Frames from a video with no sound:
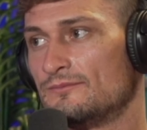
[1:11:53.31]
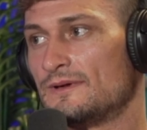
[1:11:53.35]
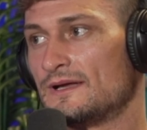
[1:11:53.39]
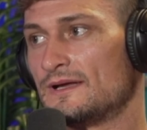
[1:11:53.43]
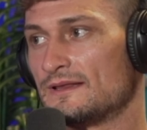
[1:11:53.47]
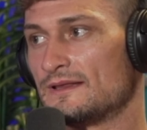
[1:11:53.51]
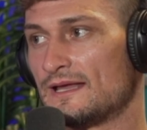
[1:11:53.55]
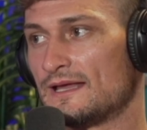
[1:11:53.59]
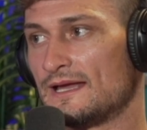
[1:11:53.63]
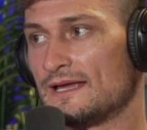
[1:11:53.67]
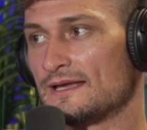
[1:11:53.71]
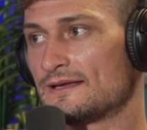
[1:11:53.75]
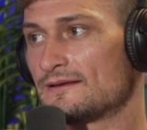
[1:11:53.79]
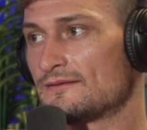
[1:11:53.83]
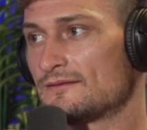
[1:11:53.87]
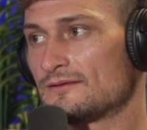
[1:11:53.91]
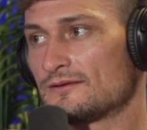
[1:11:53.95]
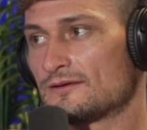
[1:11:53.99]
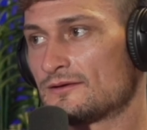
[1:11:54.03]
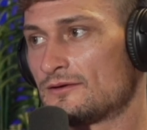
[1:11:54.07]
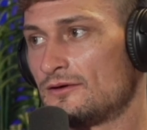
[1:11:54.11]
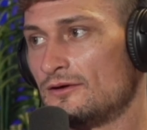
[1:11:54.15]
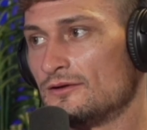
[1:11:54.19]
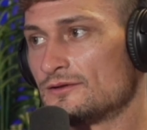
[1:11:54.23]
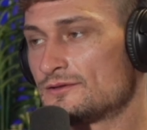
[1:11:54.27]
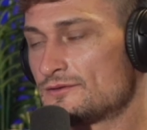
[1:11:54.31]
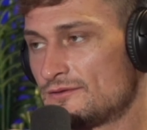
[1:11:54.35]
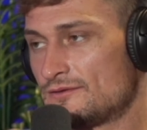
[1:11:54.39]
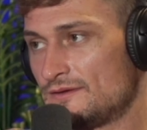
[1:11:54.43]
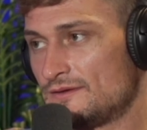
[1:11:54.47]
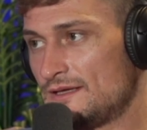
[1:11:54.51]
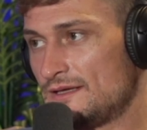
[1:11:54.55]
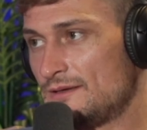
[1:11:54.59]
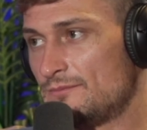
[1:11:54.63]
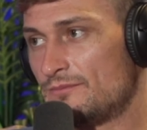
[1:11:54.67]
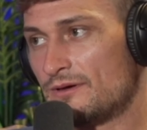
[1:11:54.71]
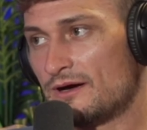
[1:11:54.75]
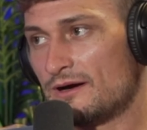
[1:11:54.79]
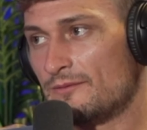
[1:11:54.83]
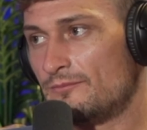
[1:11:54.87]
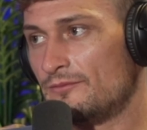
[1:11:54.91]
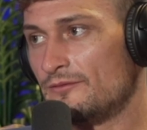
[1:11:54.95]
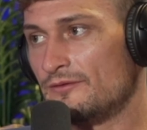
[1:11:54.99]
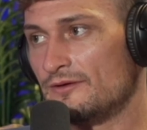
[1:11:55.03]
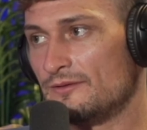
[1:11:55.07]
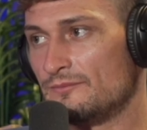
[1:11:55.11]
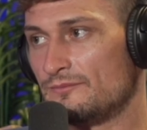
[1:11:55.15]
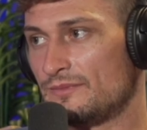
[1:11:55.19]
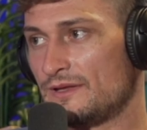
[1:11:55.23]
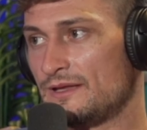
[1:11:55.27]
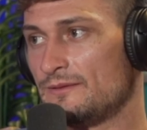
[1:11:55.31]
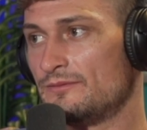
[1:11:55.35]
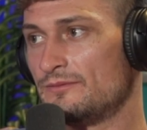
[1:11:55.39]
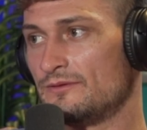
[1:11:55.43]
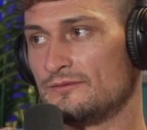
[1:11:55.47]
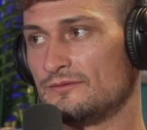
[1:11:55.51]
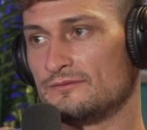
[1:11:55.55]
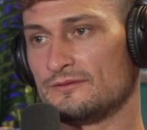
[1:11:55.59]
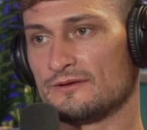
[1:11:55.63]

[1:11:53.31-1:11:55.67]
but like culturally Papuan people